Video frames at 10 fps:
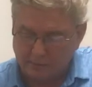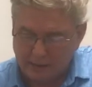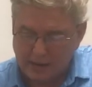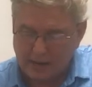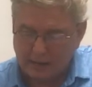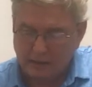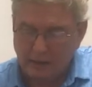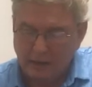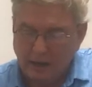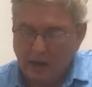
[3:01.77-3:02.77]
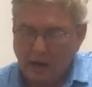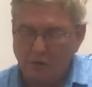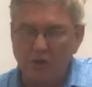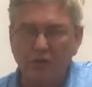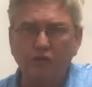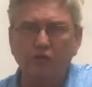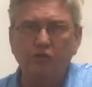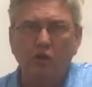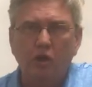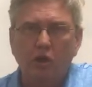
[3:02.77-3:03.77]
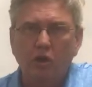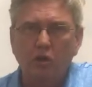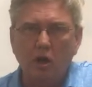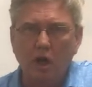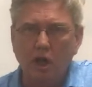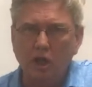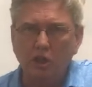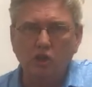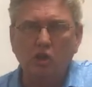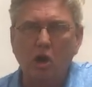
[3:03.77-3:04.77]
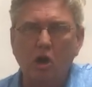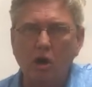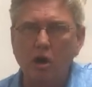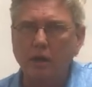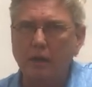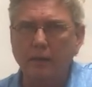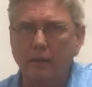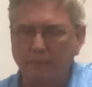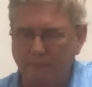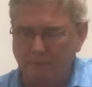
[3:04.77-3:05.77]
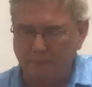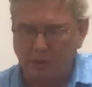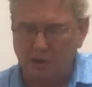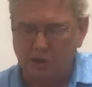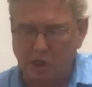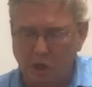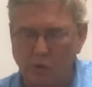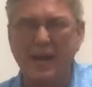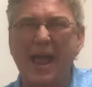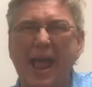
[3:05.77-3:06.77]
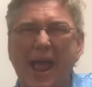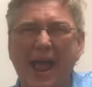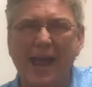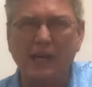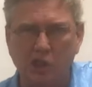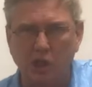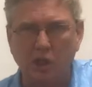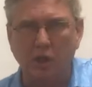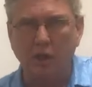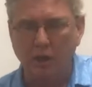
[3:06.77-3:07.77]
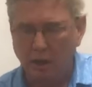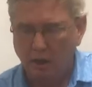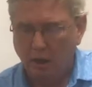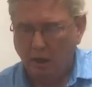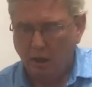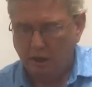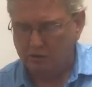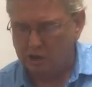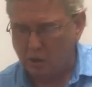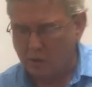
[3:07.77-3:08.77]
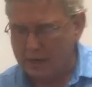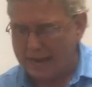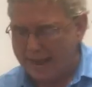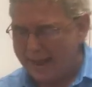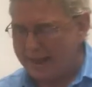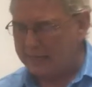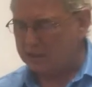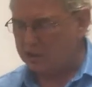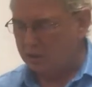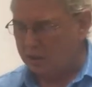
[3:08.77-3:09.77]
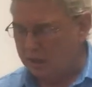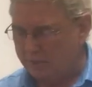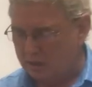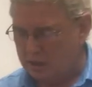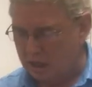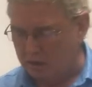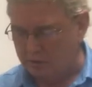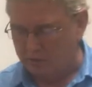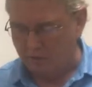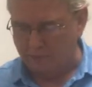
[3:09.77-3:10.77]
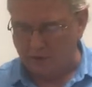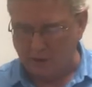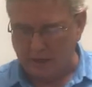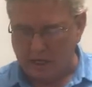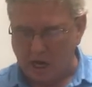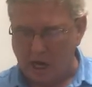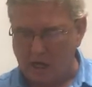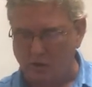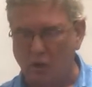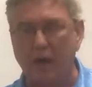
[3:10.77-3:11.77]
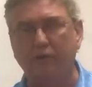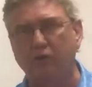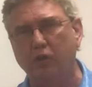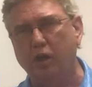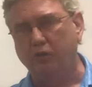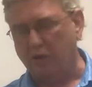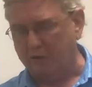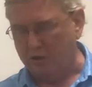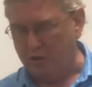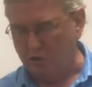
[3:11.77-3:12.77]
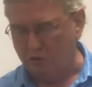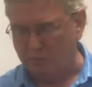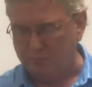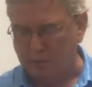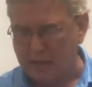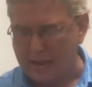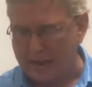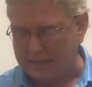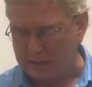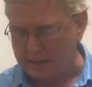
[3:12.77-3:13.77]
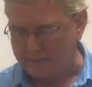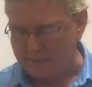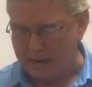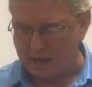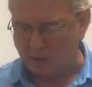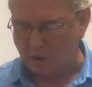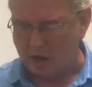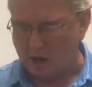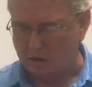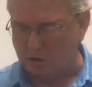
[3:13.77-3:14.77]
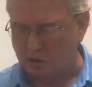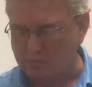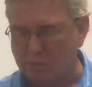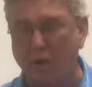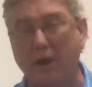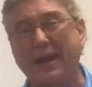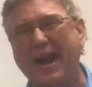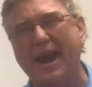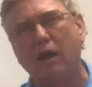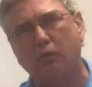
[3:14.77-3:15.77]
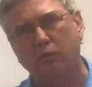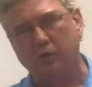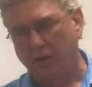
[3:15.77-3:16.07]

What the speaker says: a man, and this is dark, but it's showing action. It's showing action, and the colors are very contrasting. Notice how they use black in the background to bring out